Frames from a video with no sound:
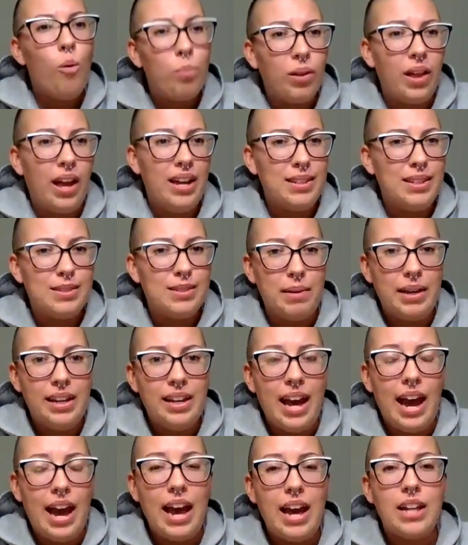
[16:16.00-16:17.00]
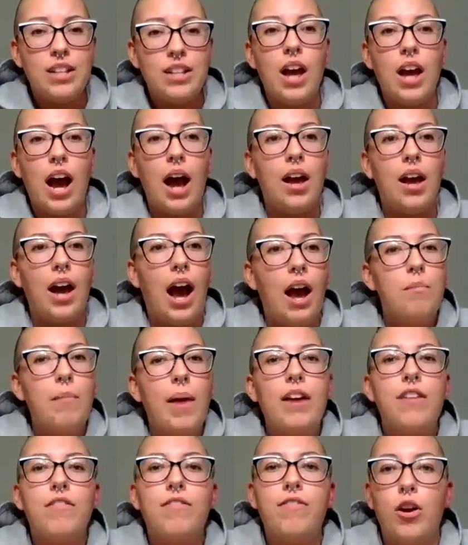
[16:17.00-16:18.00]
I hope likes me, and
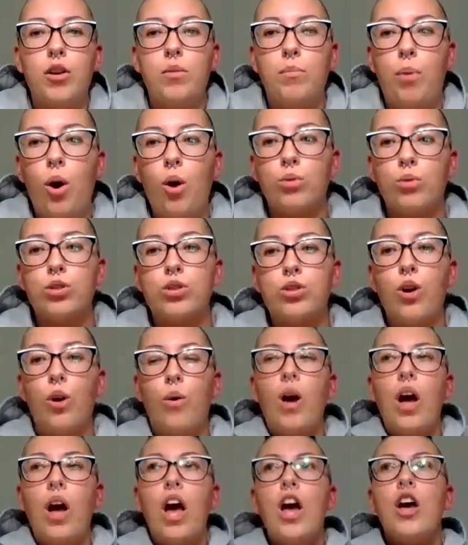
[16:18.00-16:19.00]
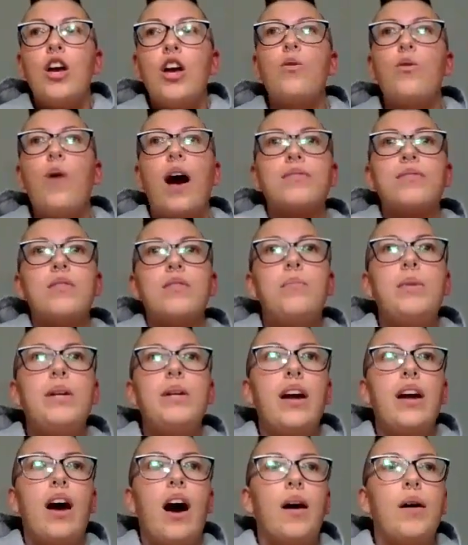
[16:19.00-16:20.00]
I make fun posts. So you have
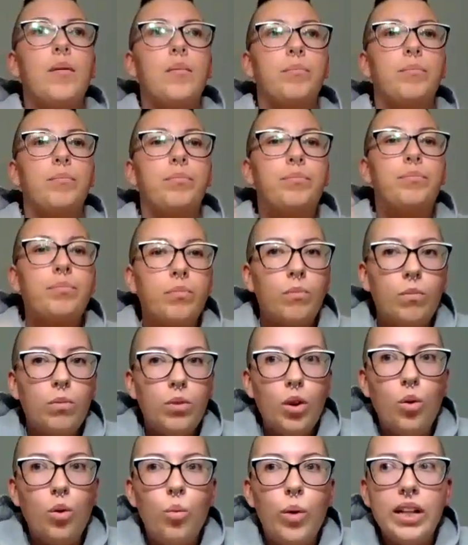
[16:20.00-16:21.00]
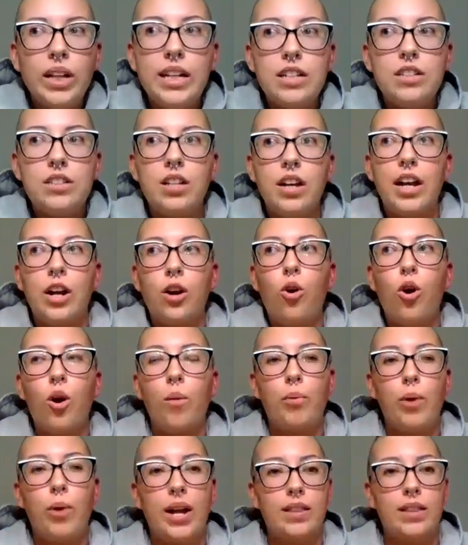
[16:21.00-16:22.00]
to be willing to
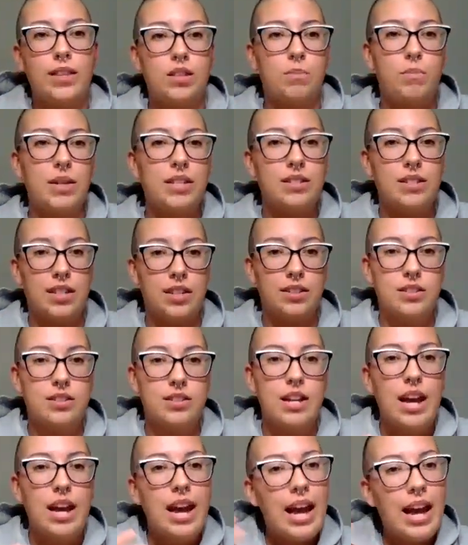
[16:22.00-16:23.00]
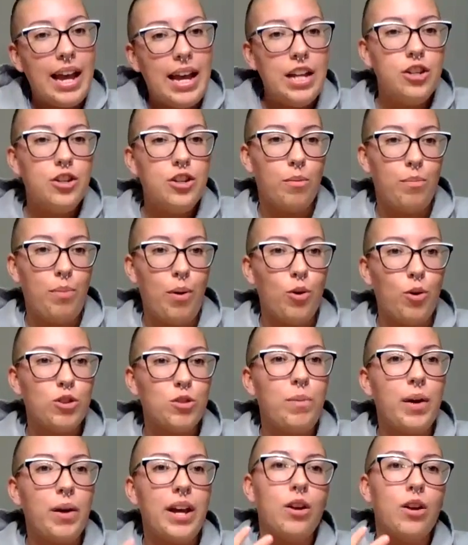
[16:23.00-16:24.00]
incorporate this business in your
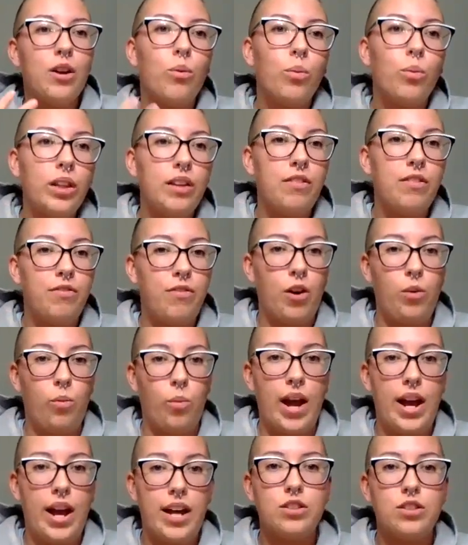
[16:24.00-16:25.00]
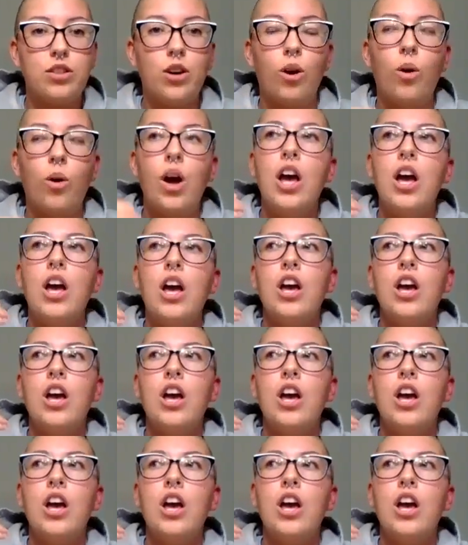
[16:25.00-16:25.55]
posts, but in a really fun way. So